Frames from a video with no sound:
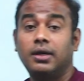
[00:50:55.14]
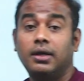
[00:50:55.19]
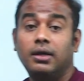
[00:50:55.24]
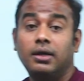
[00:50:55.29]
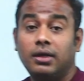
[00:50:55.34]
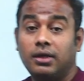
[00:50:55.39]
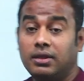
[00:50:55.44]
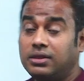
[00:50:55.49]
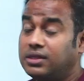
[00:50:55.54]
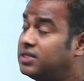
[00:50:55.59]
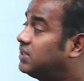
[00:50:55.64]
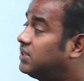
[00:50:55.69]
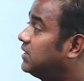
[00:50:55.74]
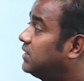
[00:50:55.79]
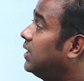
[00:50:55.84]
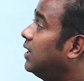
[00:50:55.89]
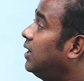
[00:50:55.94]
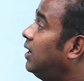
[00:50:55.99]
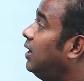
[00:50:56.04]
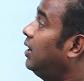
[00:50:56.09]
in this
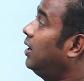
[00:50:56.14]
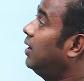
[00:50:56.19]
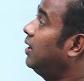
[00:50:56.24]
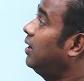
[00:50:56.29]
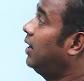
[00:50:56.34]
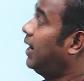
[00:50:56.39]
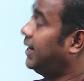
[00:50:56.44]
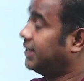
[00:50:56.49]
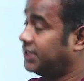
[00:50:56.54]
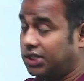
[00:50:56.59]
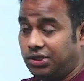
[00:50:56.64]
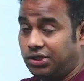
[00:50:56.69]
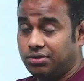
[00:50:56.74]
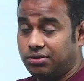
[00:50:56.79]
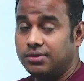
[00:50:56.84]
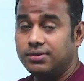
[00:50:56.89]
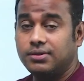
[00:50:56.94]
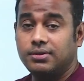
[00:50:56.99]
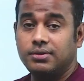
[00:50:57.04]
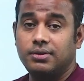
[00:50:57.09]

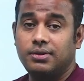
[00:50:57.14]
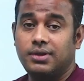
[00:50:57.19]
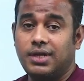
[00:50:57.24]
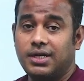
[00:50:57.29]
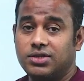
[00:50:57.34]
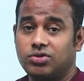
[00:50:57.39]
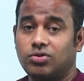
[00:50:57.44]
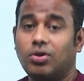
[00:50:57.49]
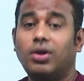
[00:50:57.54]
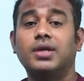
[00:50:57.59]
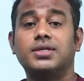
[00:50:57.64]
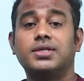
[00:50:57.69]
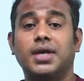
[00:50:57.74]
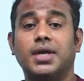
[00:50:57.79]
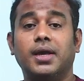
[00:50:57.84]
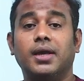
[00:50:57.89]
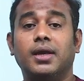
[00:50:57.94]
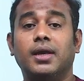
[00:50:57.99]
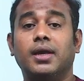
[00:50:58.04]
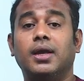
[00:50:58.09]
adjectives, that is called as
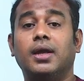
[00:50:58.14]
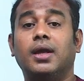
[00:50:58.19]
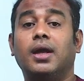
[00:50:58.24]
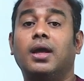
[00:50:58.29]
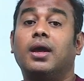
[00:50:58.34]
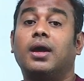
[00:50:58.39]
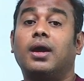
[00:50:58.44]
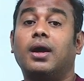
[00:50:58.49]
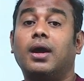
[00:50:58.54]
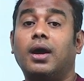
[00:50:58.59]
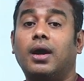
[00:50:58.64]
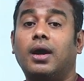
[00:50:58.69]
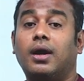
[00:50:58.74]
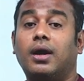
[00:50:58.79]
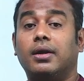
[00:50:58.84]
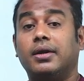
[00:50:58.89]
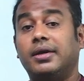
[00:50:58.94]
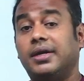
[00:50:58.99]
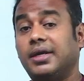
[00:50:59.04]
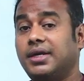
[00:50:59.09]
a
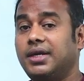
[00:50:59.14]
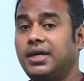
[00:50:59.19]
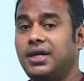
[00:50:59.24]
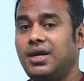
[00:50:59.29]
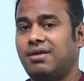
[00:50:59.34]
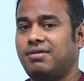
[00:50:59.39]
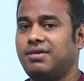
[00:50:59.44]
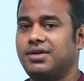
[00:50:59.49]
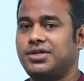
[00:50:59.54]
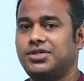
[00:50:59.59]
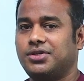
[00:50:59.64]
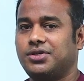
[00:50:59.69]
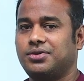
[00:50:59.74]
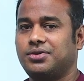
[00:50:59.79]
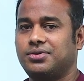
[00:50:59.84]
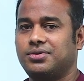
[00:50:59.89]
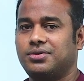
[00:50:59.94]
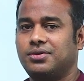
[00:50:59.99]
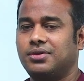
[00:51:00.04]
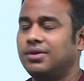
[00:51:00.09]
degree of
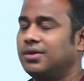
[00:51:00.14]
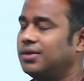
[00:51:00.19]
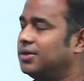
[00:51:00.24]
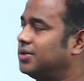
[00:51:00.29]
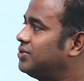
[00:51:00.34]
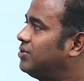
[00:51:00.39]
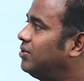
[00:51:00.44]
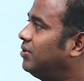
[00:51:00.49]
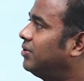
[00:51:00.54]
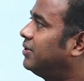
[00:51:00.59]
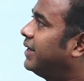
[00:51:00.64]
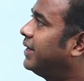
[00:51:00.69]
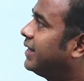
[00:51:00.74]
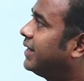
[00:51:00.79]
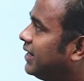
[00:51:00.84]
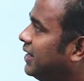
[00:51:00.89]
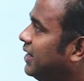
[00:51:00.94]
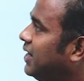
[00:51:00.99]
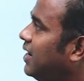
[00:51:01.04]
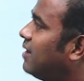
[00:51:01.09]
adjectives. So the
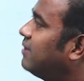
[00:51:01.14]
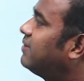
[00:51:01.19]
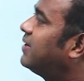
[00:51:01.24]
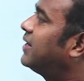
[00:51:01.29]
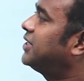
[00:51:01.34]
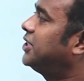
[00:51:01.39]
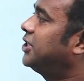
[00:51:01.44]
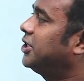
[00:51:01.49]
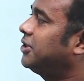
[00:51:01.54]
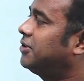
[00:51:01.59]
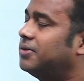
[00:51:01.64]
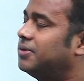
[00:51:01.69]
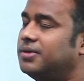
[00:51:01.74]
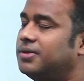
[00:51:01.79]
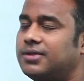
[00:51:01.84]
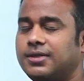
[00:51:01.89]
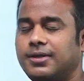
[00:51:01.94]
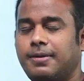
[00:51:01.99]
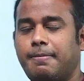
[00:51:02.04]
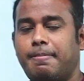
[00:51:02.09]
degree of adjective
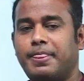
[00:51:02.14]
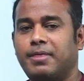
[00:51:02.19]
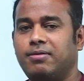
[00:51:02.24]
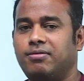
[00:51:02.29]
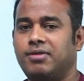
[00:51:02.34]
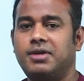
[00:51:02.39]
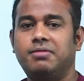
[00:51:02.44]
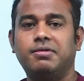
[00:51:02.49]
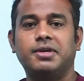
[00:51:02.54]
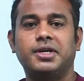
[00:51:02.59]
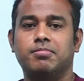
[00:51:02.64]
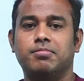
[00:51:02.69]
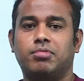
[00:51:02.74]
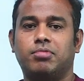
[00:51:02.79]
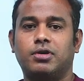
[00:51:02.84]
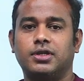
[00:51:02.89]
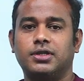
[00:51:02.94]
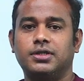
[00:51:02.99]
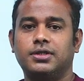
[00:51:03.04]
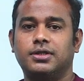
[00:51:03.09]
is very, very
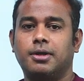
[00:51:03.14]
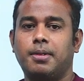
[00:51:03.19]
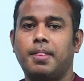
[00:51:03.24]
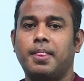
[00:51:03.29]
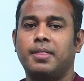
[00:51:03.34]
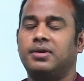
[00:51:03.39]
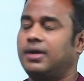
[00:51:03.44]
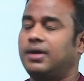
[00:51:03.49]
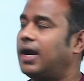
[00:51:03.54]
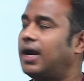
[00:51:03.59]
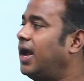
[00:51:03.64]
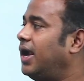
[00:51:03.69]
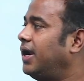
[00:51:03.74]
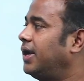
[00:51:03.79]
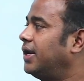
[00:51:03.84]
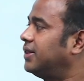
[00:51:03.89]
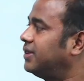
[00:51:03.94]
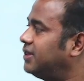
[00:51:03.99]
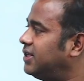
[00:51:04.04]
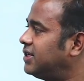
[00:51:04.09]
important,
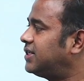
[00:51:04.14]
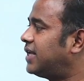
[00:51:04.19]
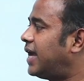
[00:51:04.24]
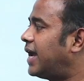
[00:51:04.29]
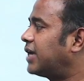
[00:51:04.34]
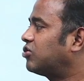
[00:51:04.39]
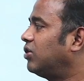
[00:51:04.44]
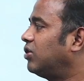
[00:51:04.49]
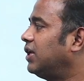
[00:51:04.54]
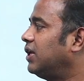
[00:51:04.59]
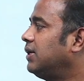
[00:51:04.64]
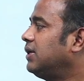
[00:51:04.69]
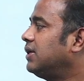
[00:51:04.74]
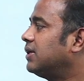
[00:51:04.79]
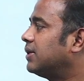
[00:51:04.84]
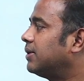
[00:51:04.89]
and this actually